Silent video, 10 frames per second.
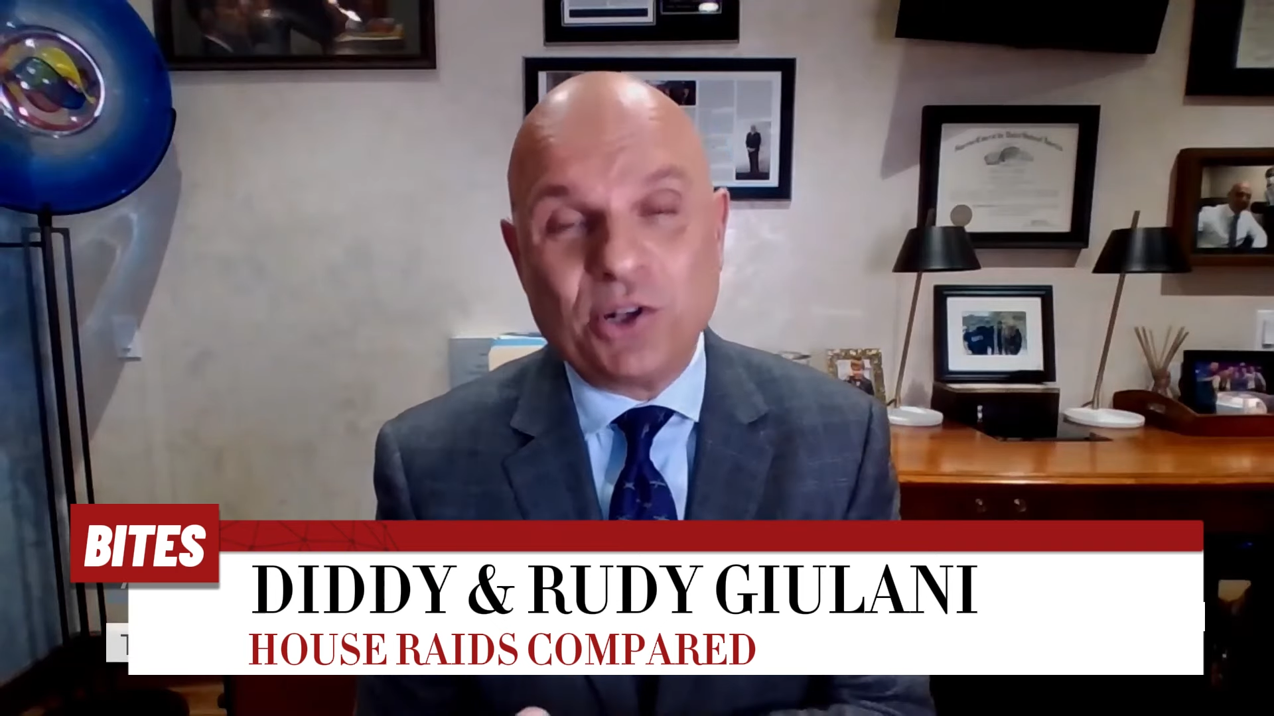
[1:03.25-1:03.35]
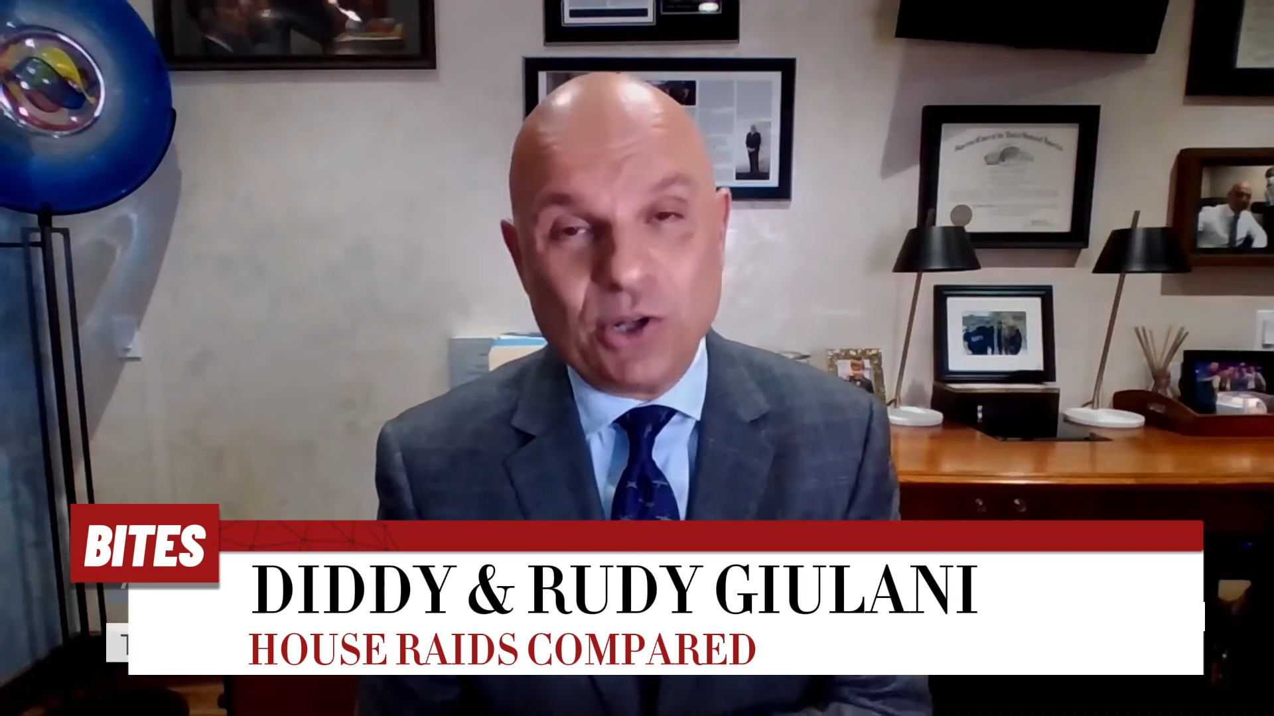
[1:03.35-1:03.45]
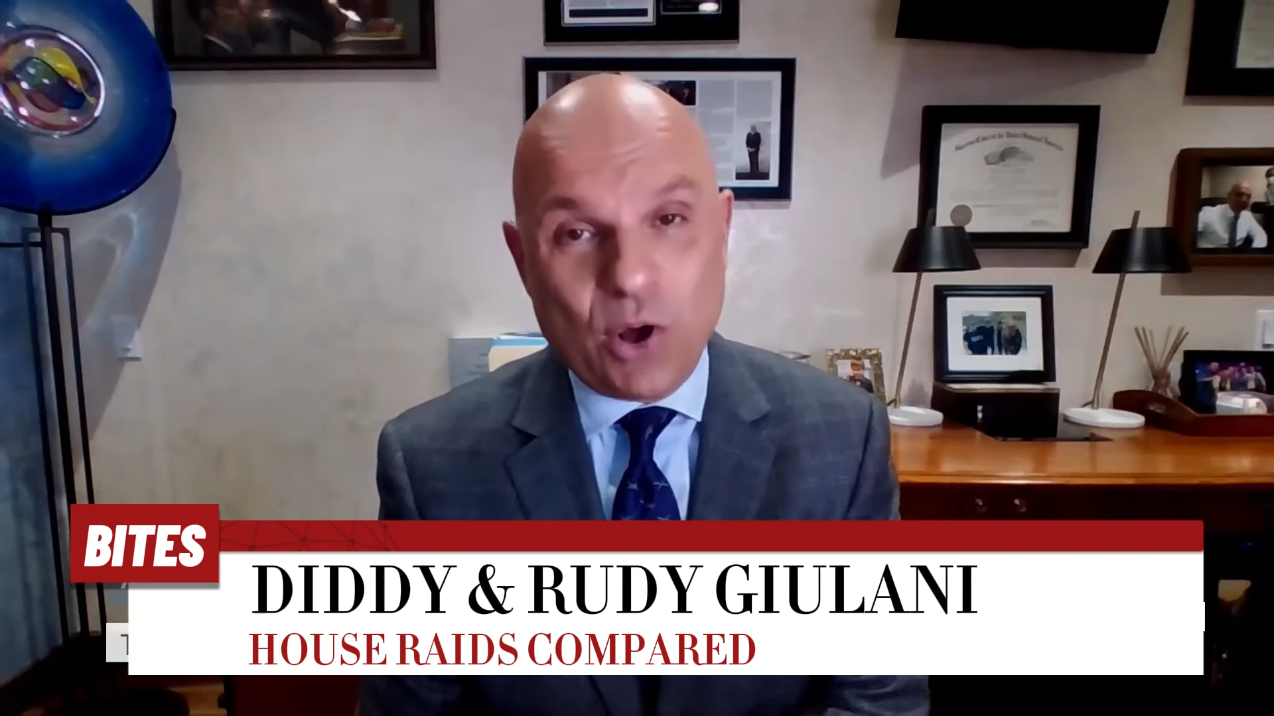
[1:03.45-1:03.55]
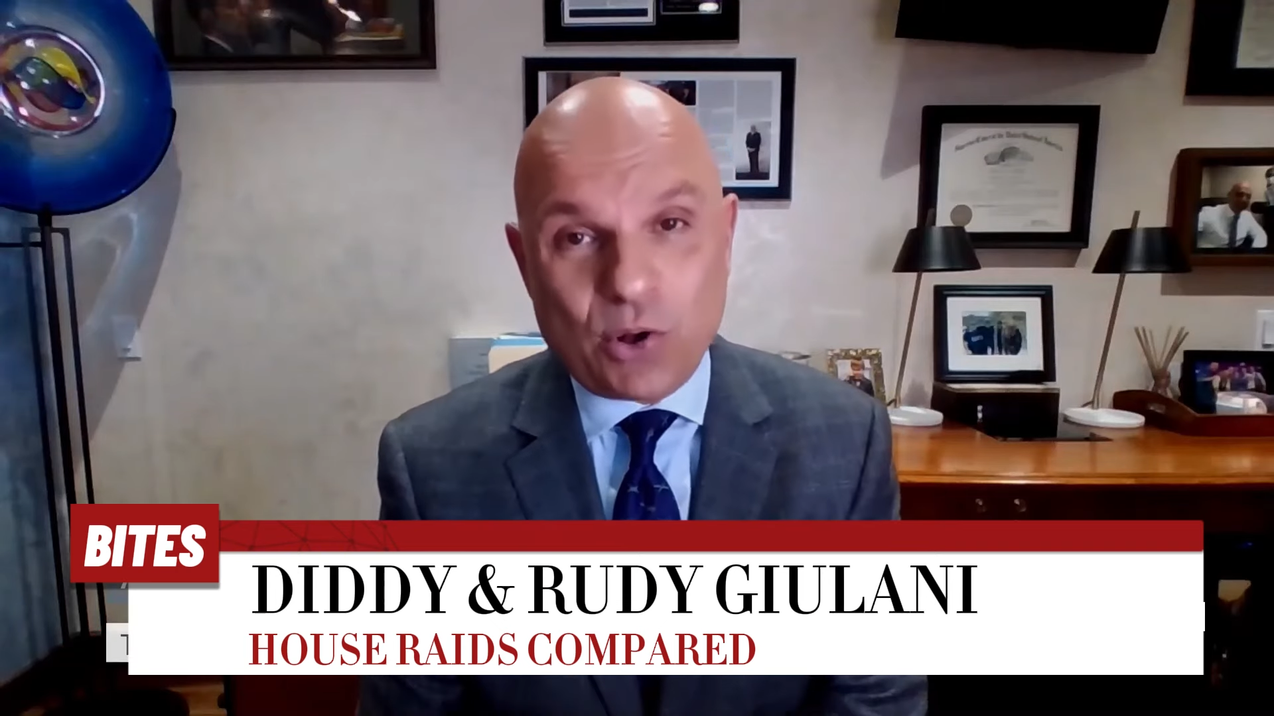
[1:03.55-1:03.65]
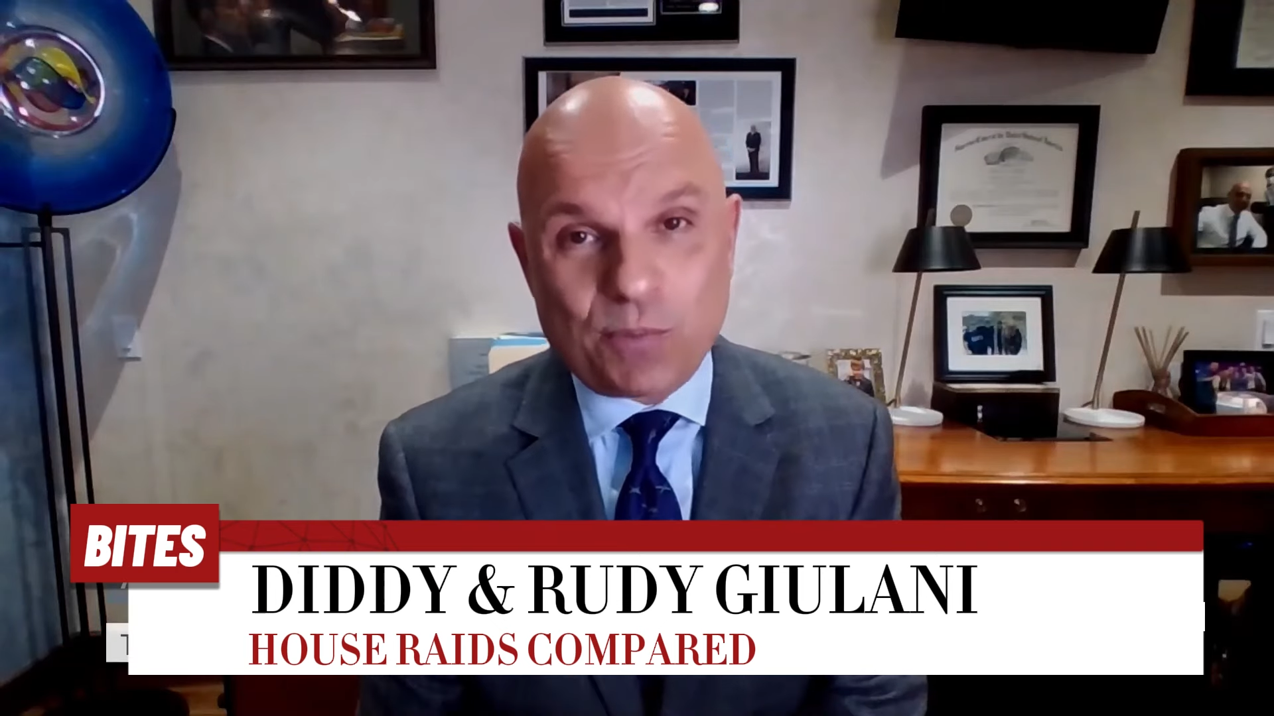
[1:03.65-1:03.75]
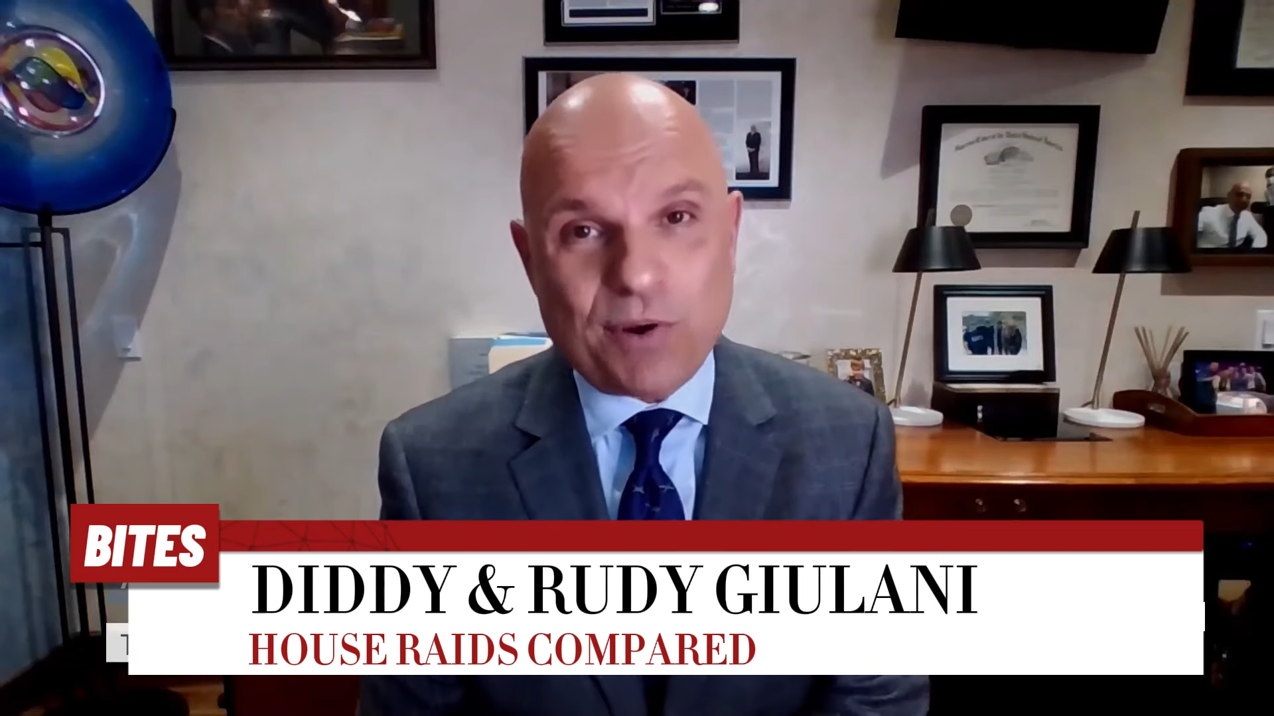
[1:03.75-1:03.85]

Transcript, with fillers: local